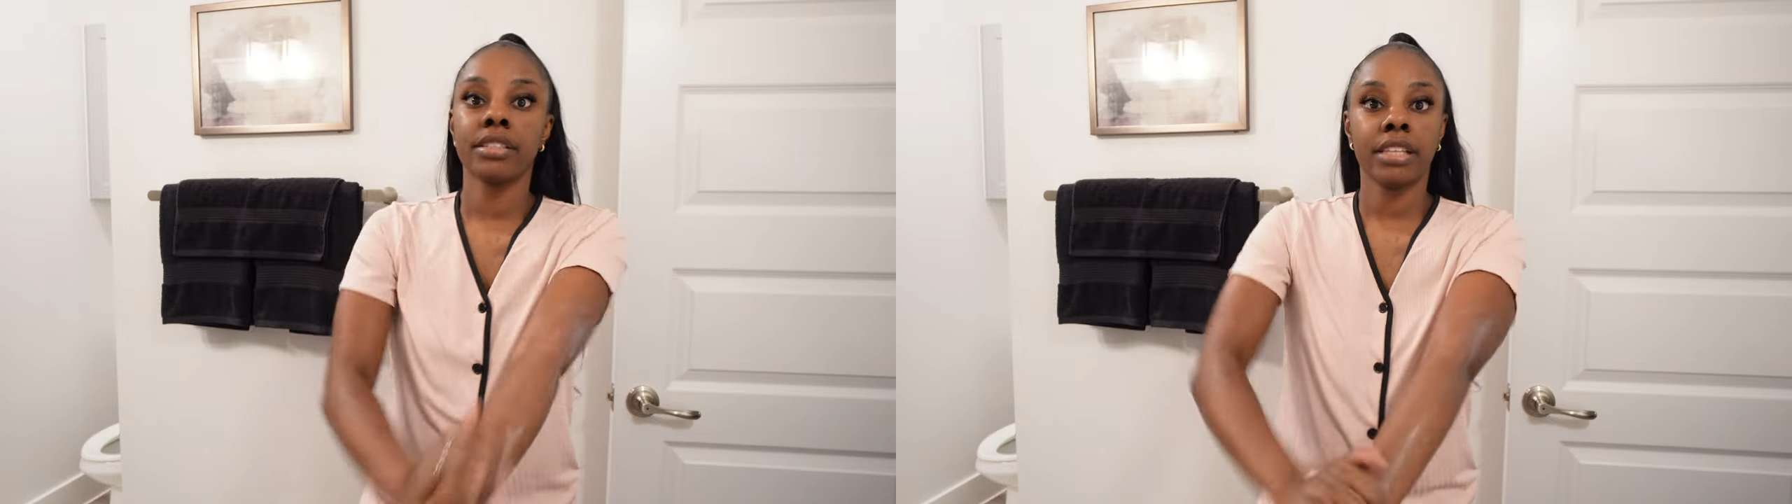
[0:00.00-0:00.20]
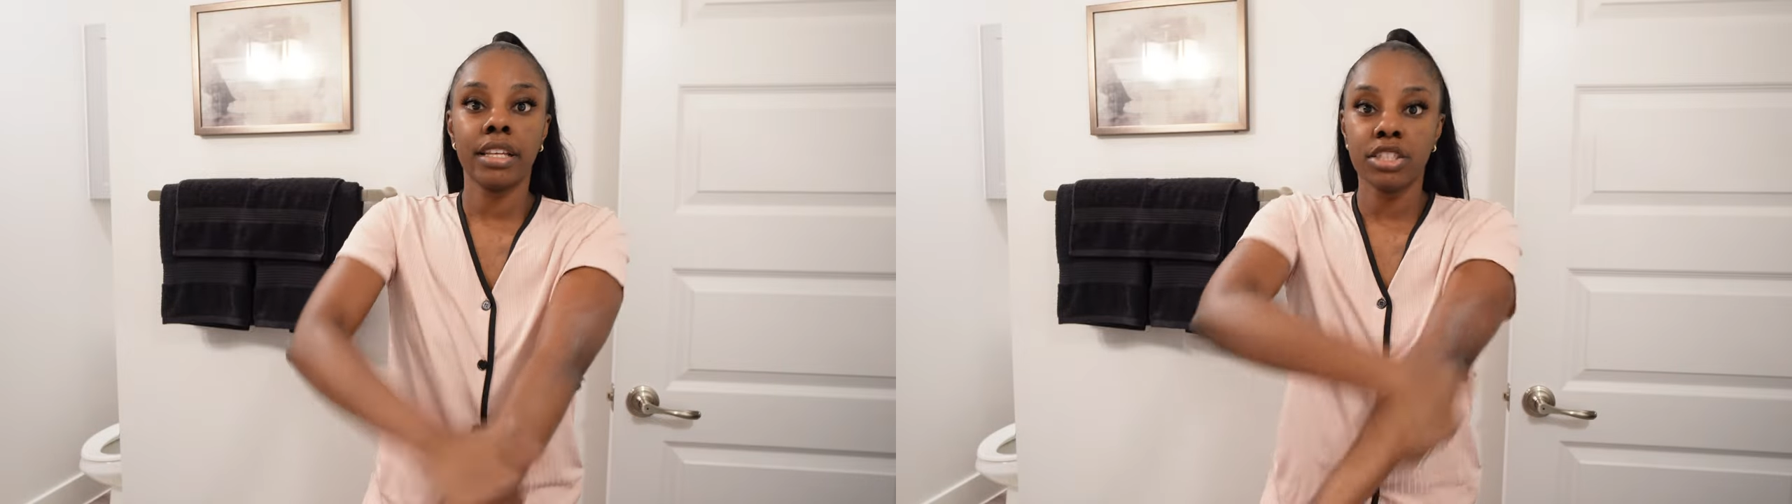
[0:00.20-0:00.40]

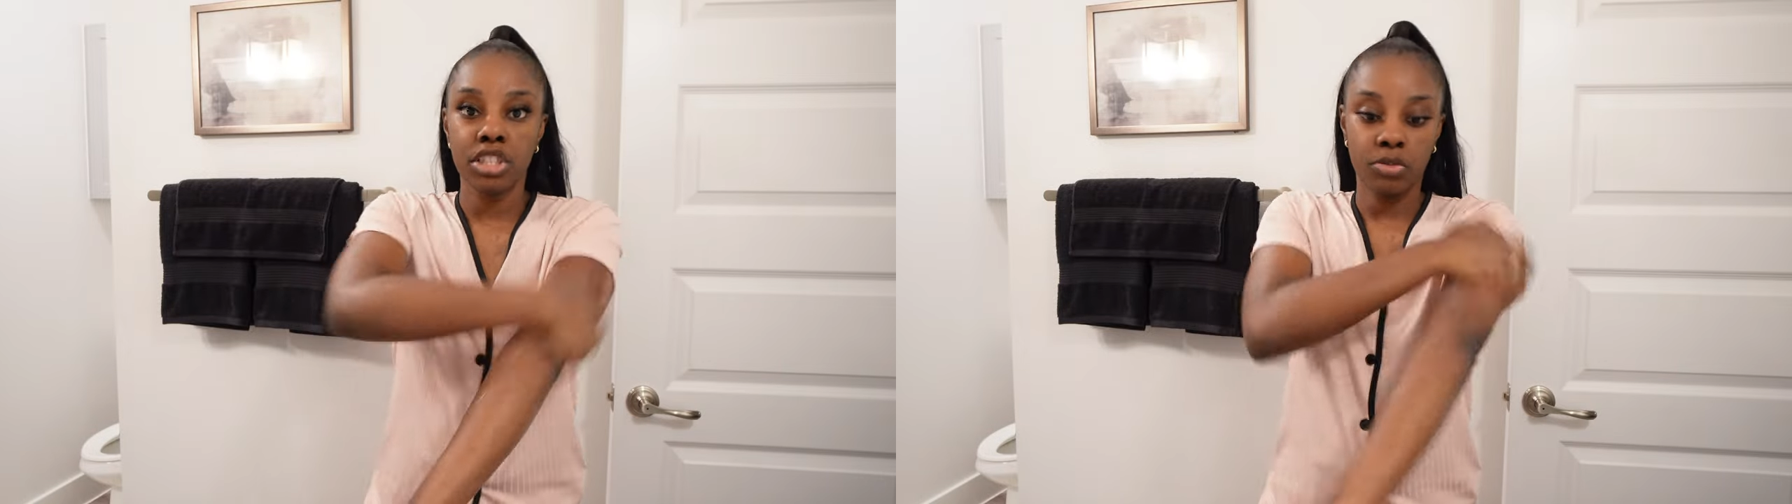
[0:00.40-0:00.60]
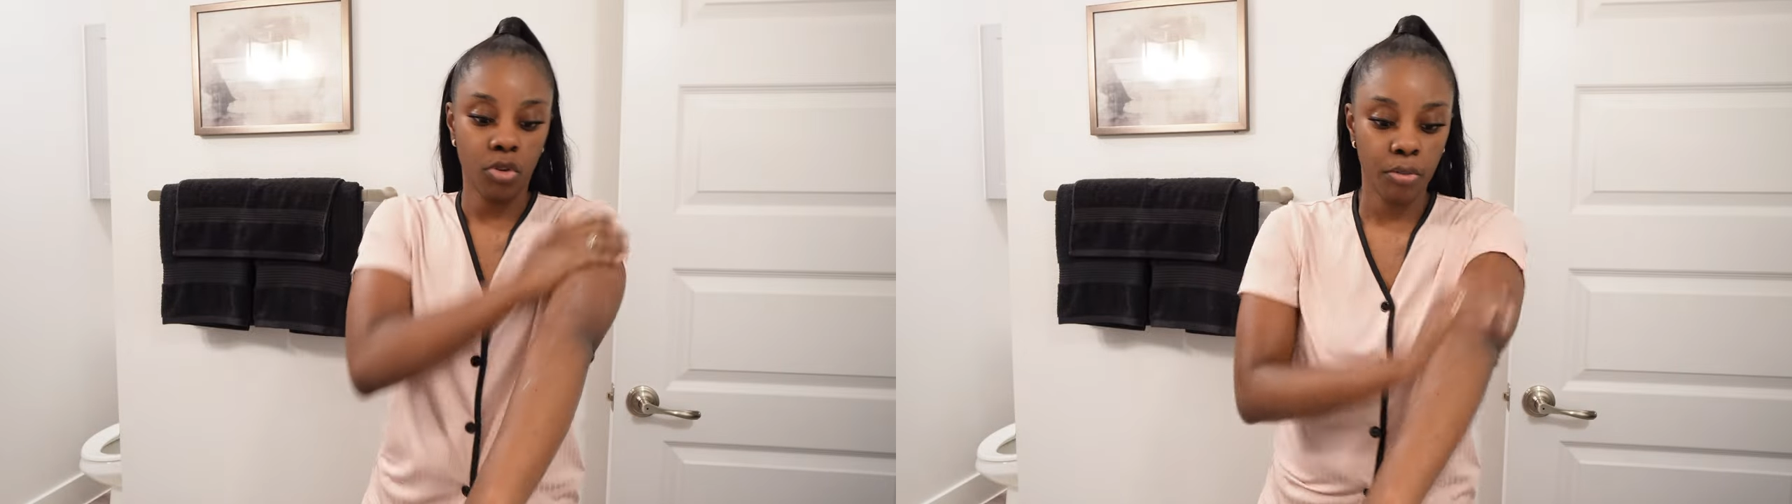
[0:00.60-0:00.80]
skin
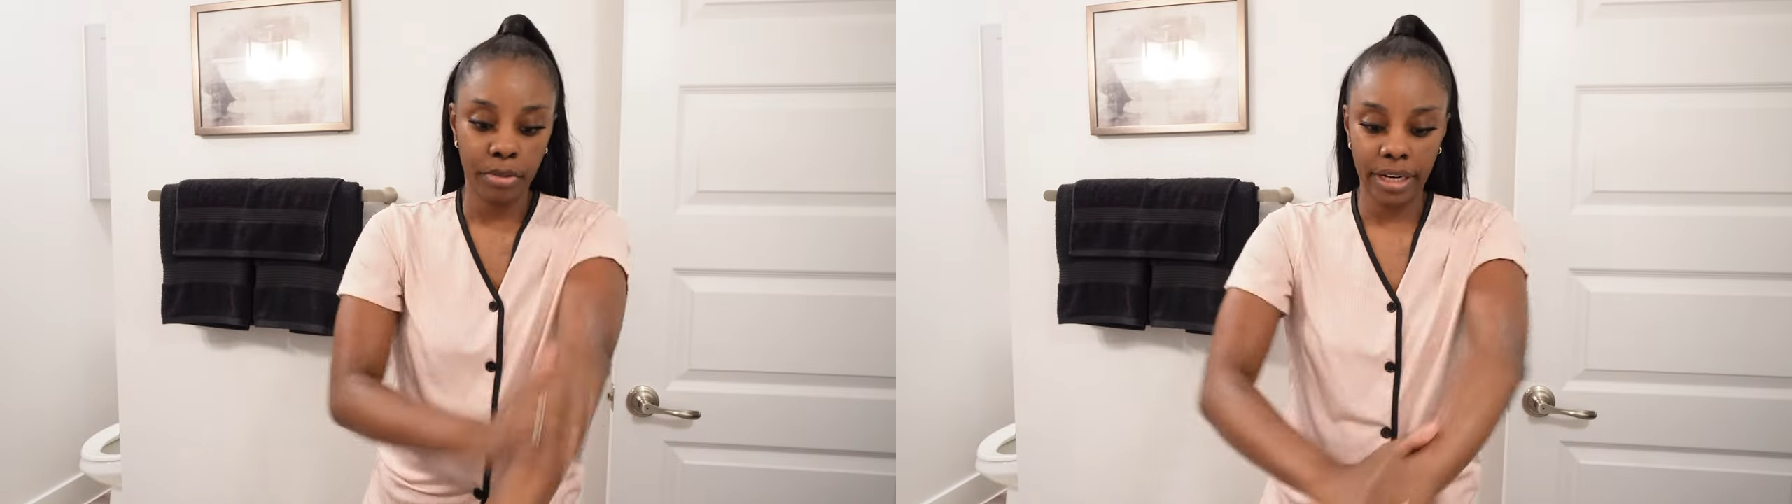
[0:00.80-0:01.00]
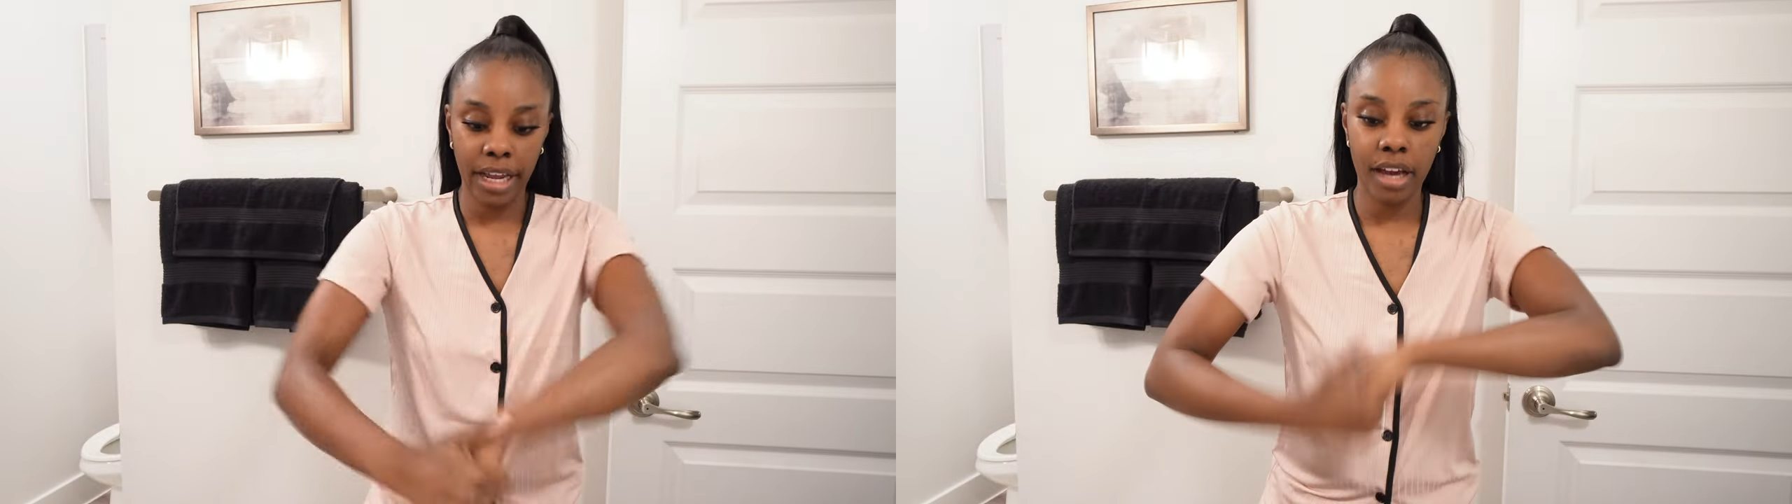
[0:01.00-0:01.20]
just won't
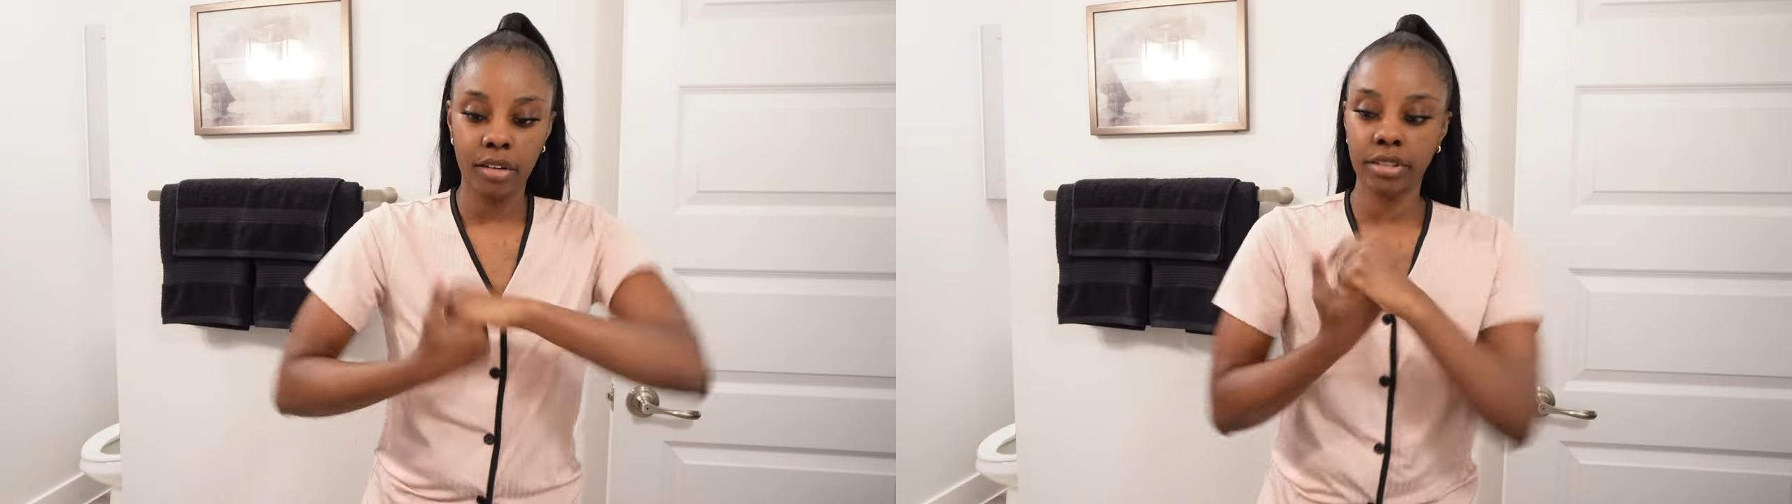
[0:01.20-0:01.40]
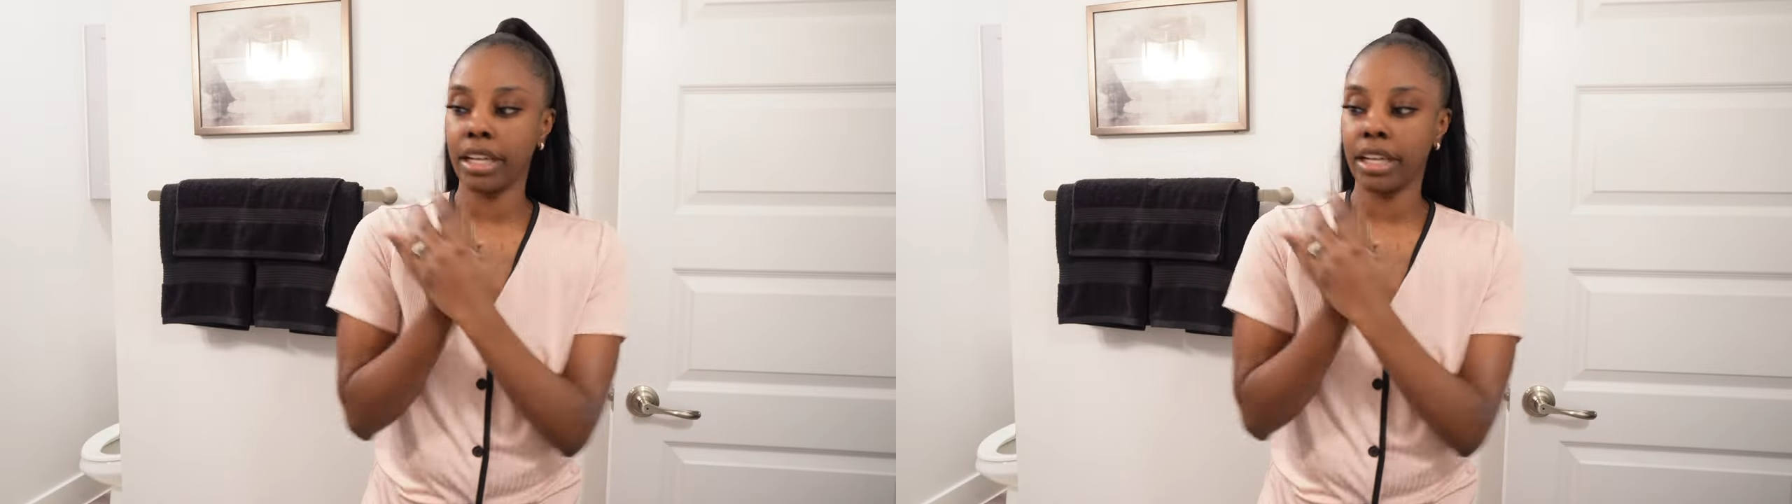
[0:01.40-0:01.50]
break out.